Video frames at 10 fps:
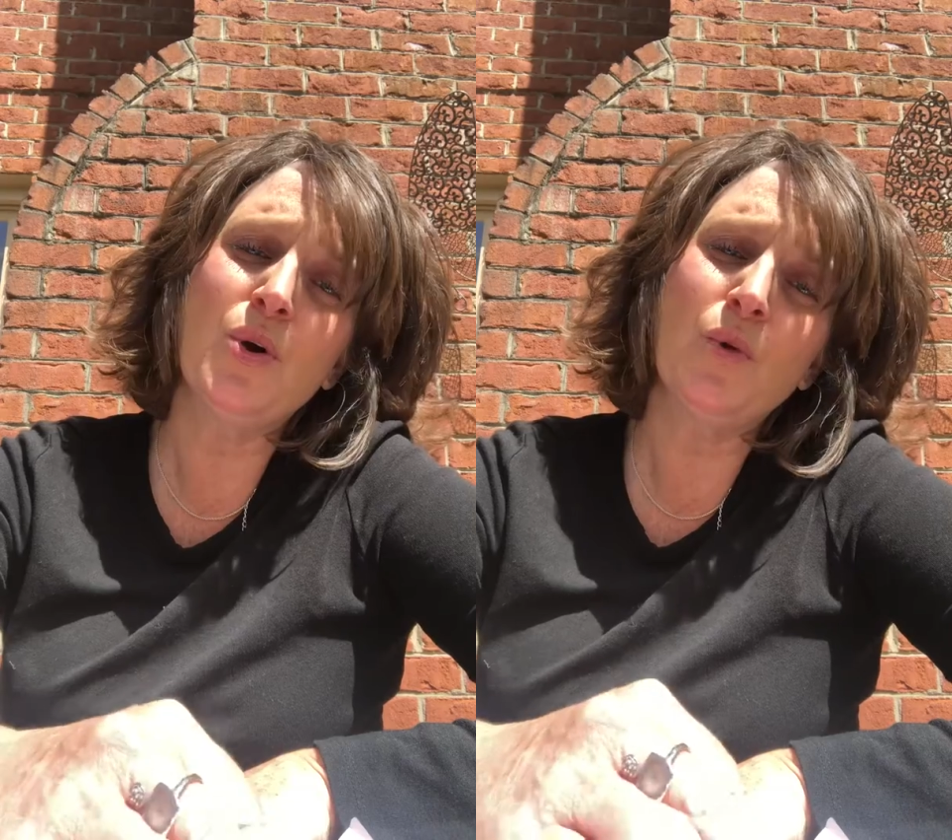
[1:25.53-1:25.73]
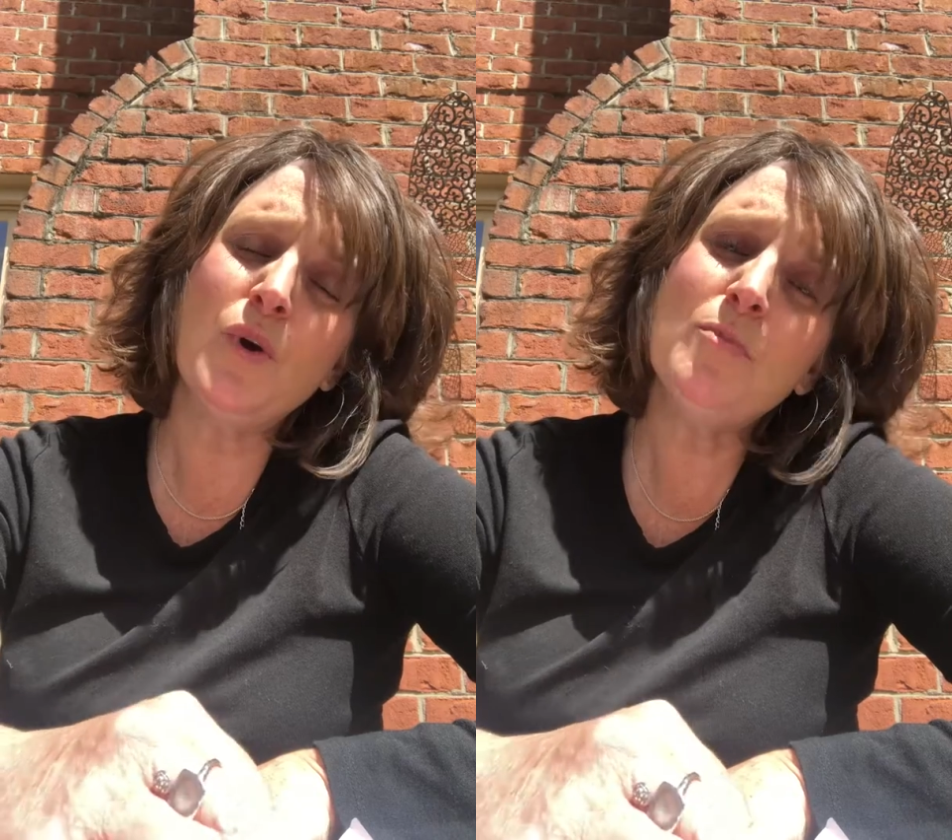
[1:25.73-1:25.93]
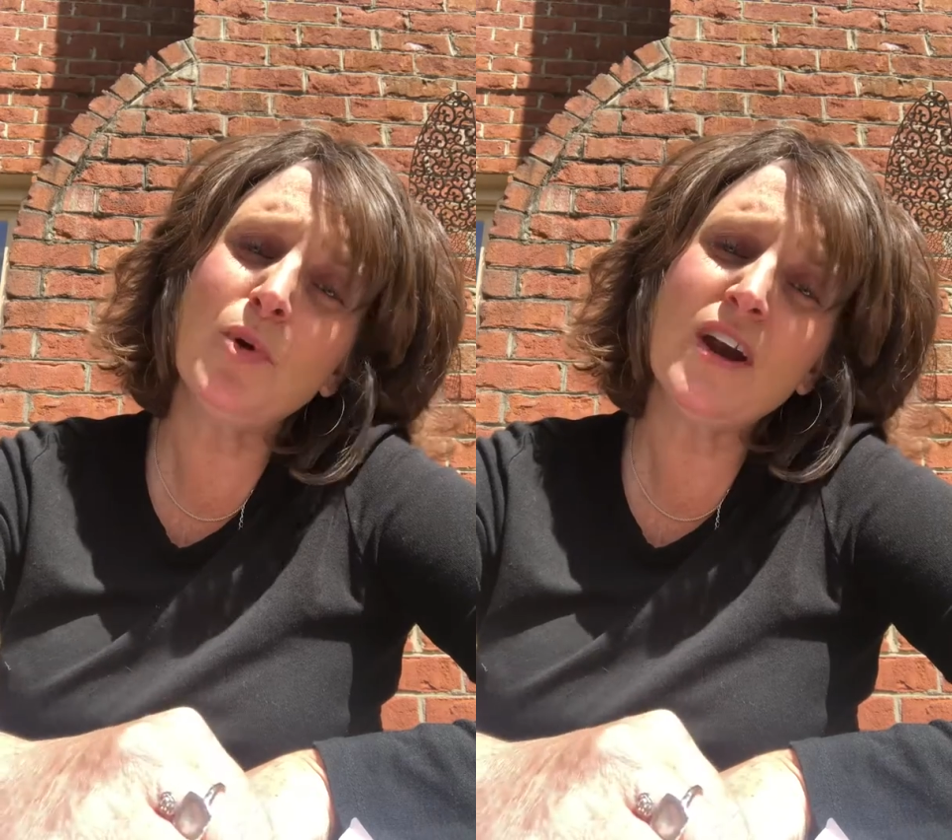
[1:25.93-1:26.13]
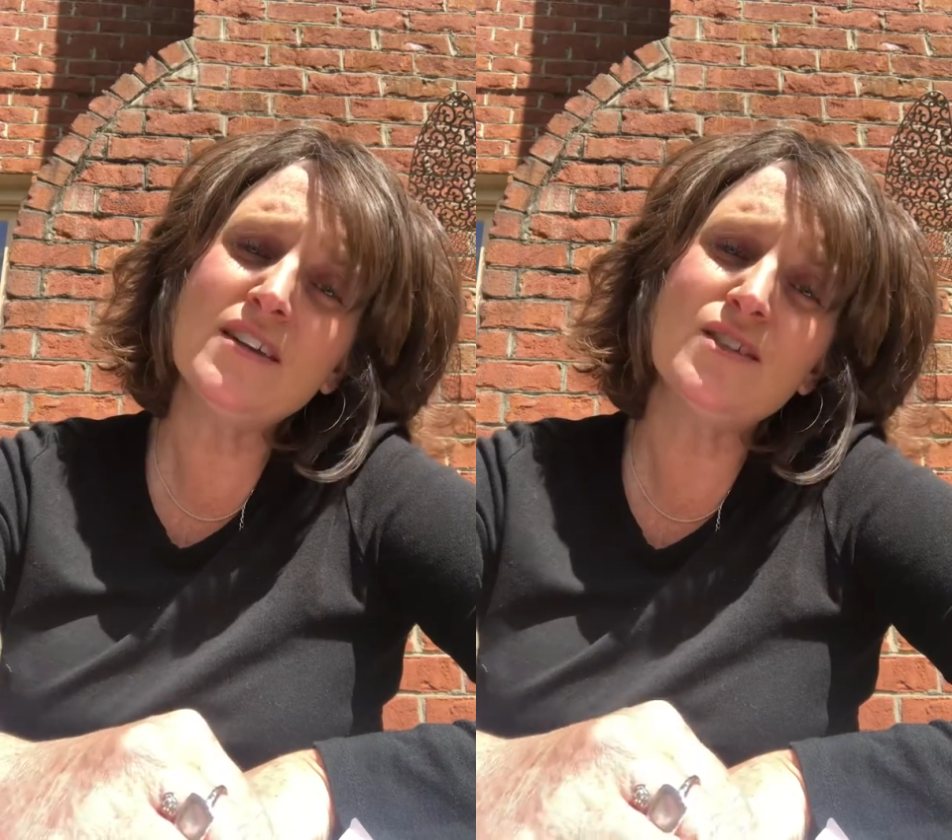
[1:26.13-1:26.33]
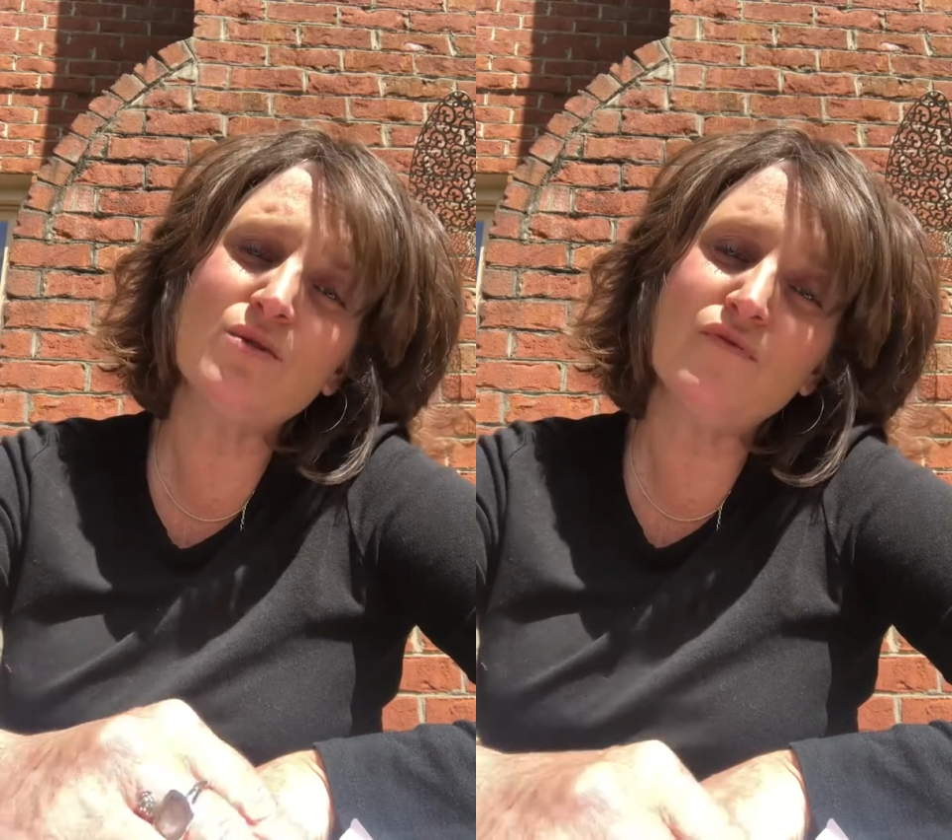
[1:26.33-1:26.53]
we pray
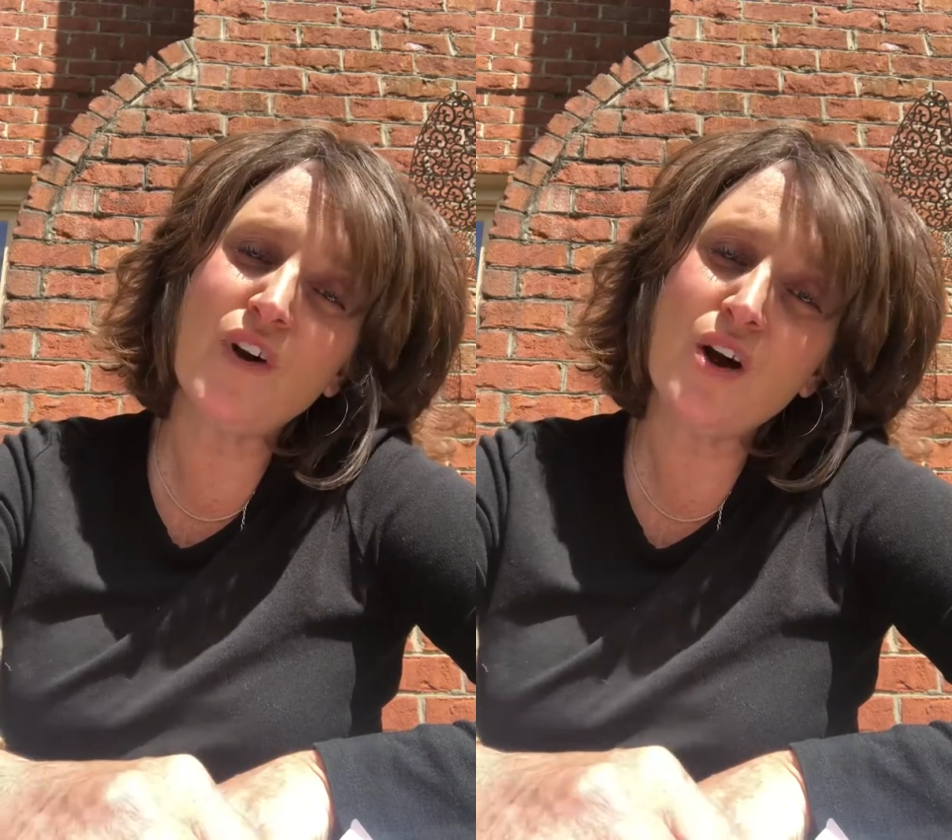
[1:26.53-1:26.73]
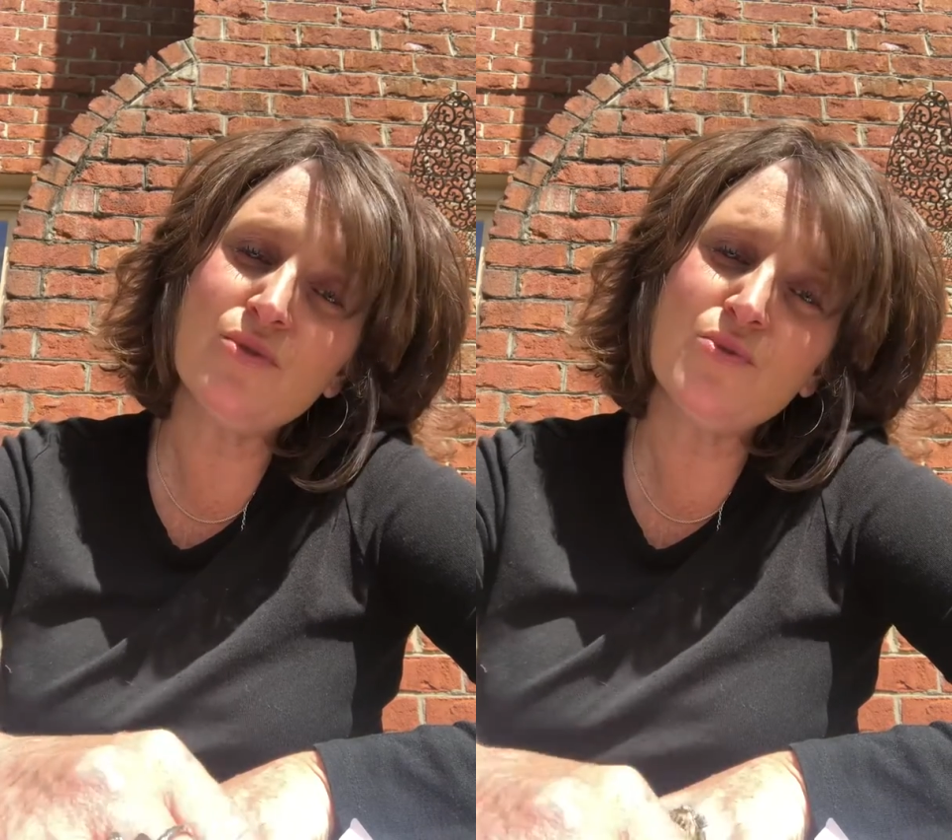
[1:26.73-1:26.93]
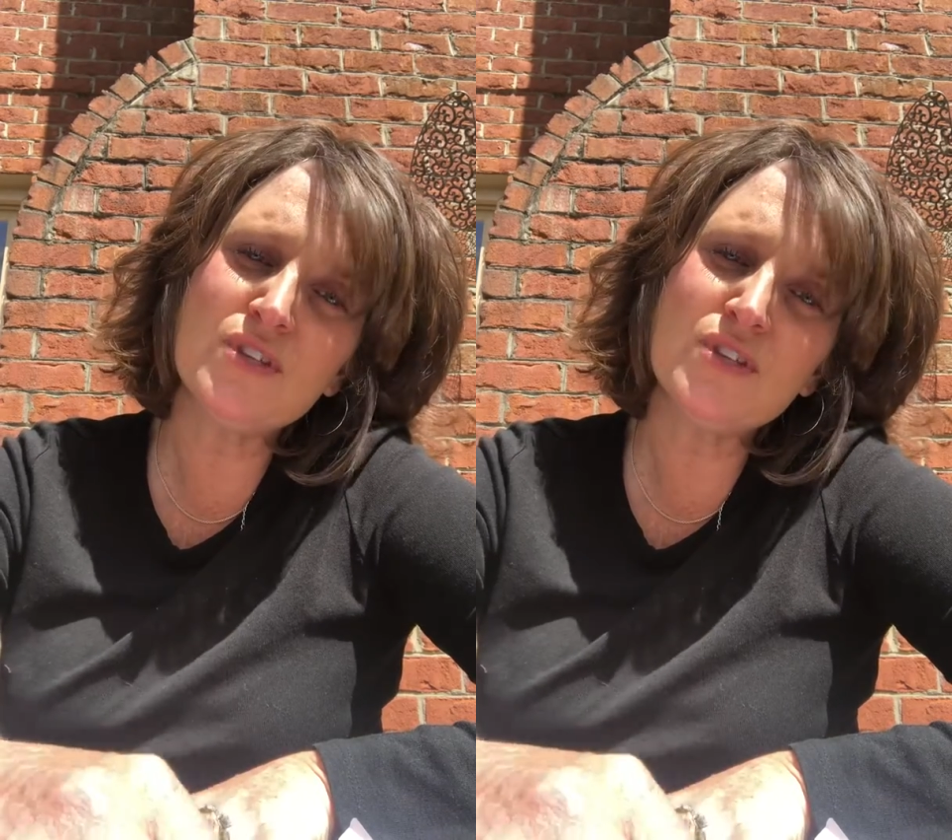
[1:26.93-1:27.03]
to the Father,